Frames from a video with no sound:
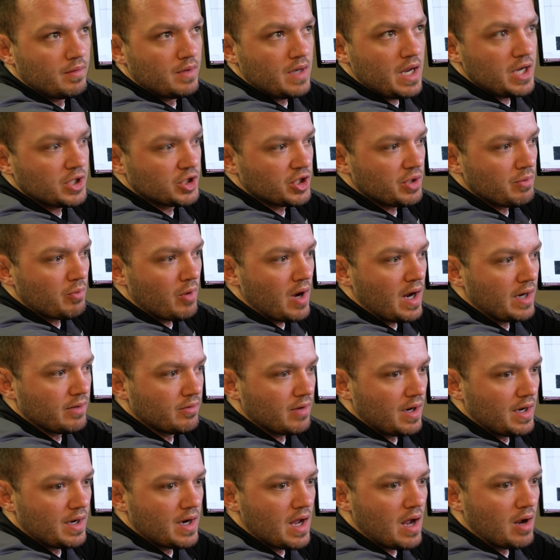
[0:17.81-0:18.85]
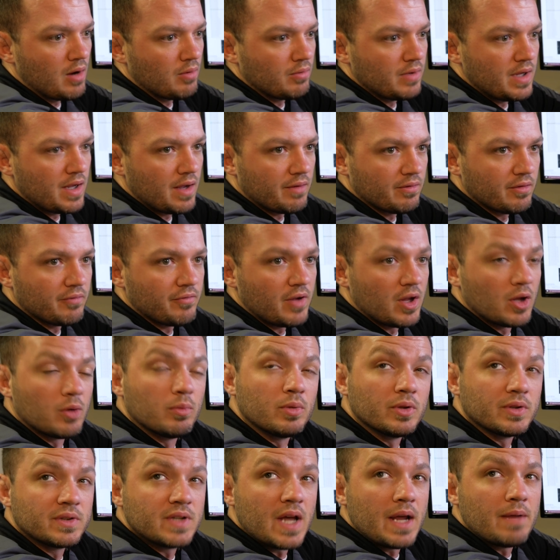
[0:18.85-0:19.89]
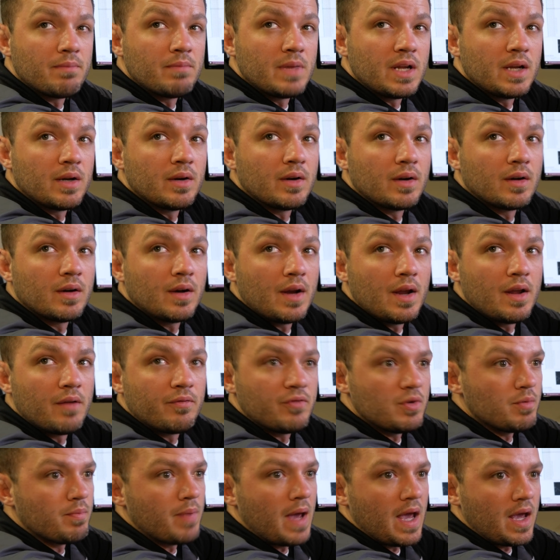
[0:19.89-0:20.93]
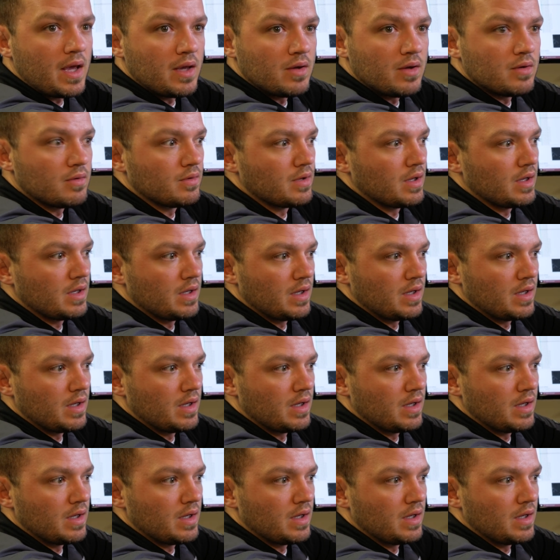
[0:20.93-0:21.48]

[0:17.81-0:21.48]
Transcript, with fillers: Nationwide right now, we have available 10 meter. If you pay, you can